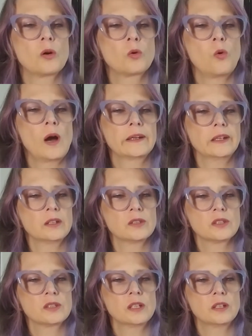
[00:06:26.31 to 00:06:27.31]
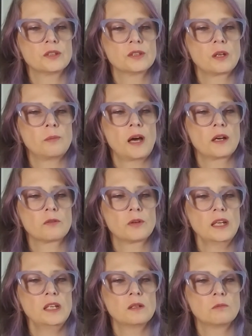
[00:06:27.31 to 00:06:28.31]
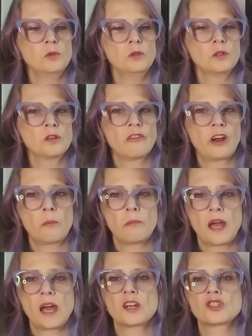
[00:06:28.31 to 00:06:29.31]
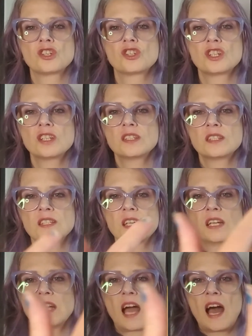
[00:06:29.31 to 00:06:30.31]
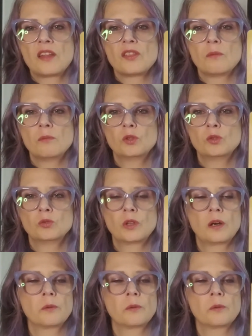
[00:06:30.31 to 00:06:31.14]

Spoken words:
Kuan Yin sits upon a radiant moon of compassion. She's sitting on the moon,